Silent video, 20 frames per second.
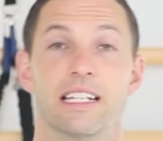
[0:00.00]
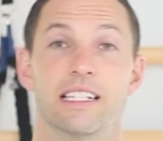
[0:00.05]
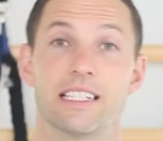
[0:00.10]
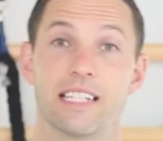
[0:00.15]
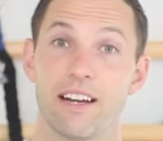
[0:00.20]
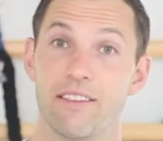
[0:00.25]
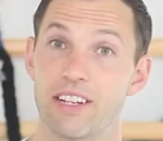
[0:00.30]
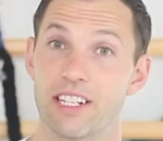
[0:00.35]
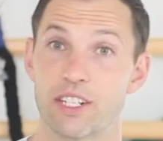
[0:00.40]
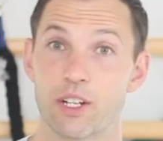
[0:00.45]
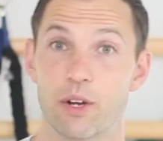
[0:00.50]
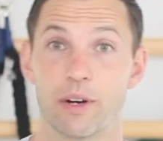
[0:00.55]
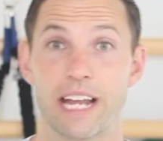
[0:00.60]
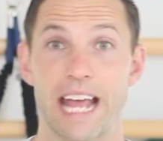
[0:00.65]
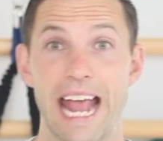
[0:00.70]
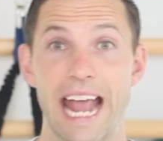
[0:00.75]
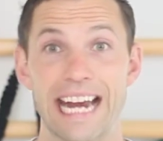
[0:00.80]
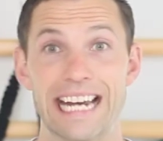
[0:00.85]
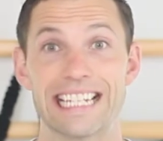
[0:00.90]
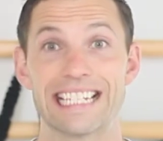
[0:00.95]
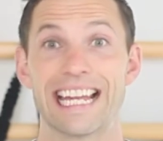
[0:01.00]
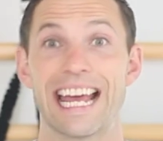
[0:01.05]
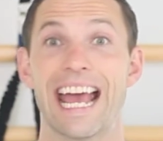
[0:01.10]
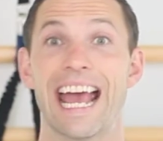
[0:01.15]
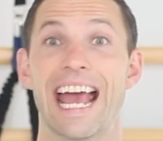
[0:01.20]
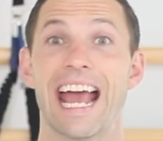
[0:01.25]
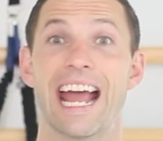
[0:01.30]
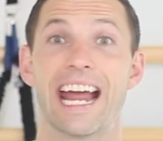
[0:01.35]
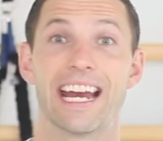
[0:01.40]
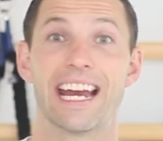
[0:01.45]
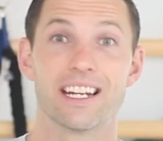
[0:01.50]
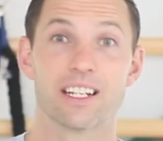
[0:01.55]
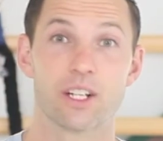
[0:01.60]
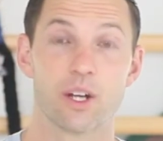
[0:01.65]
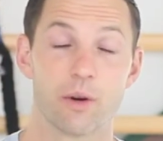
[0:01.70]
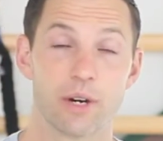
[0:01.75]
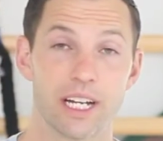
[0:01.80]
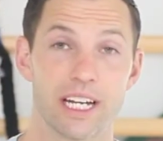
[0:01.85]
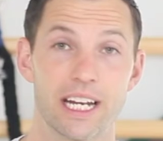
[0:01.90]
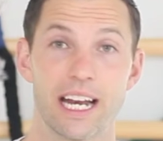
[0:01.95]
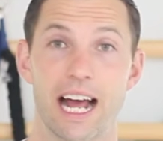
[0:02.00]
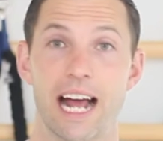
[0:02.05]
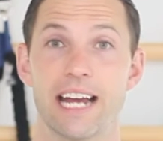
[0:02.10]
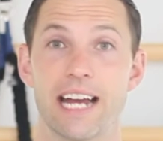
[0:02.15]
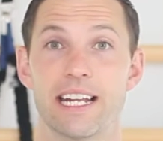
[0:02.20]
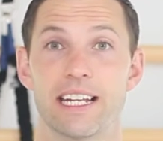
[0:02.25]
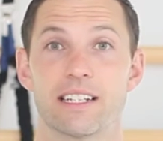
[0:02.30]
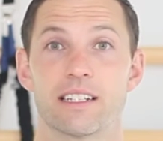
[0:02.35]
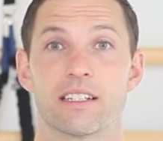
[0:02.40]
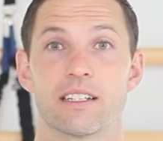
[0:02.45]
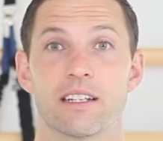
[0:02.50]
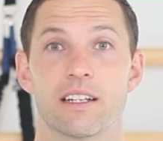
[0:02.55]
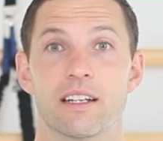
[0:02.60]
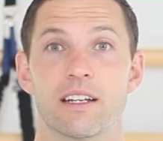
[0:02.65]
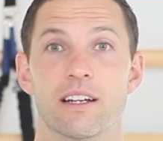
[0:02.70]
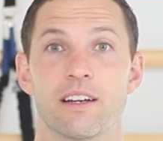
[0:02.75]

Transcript: 70s going to 80s. 80s going into 90s.